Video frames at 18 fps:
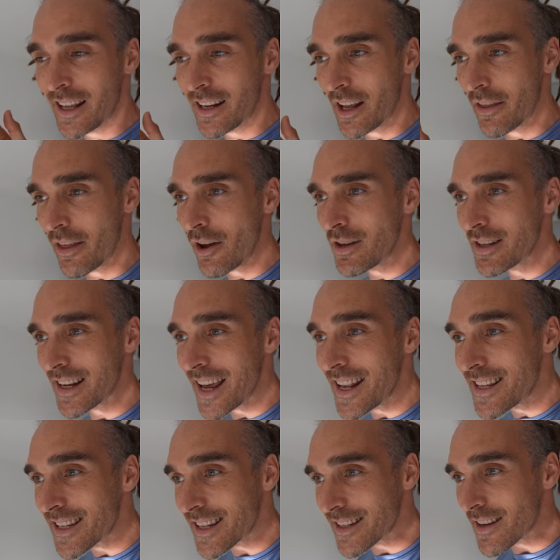Now, those
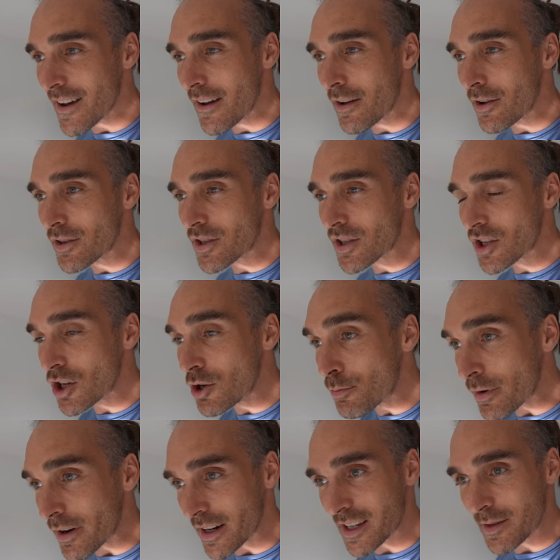lenses are
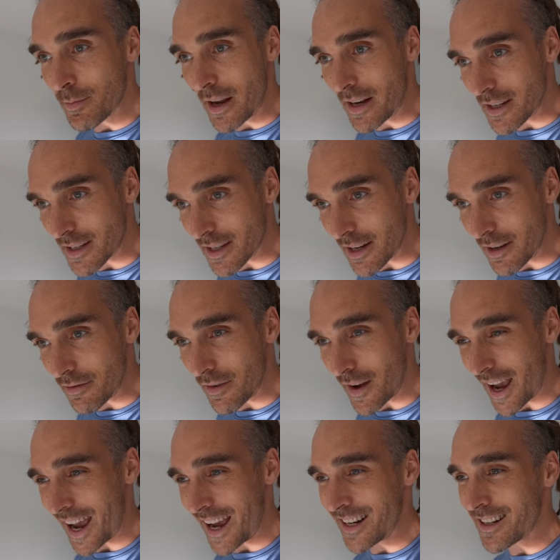super expensive,
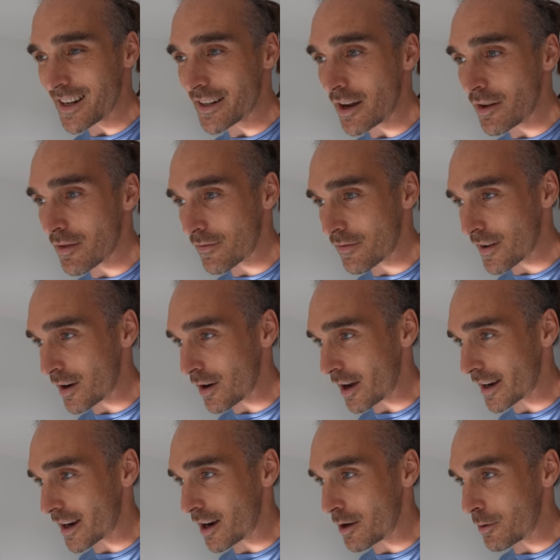and I don't feel
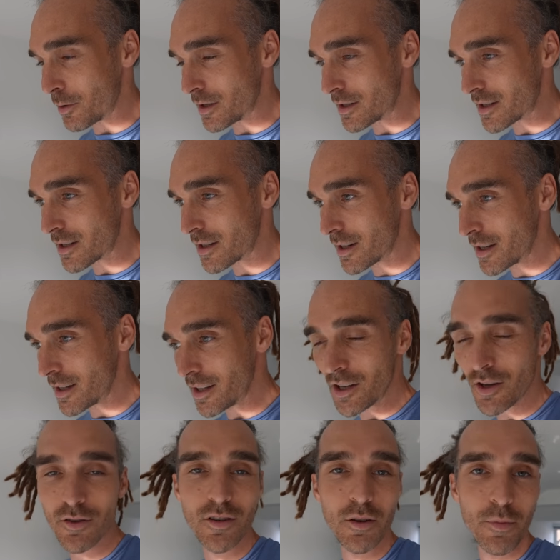like I would
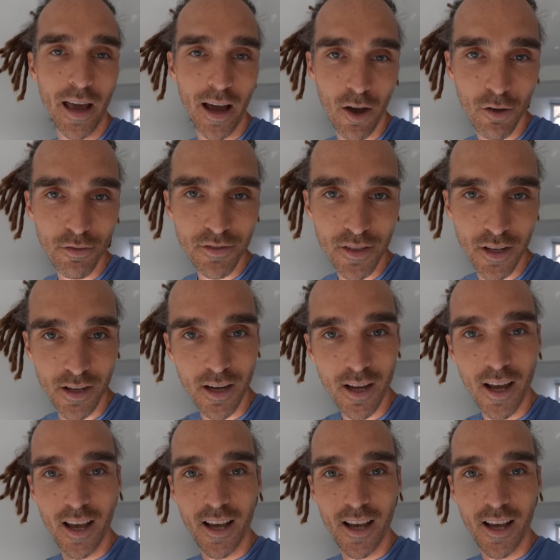use them that often,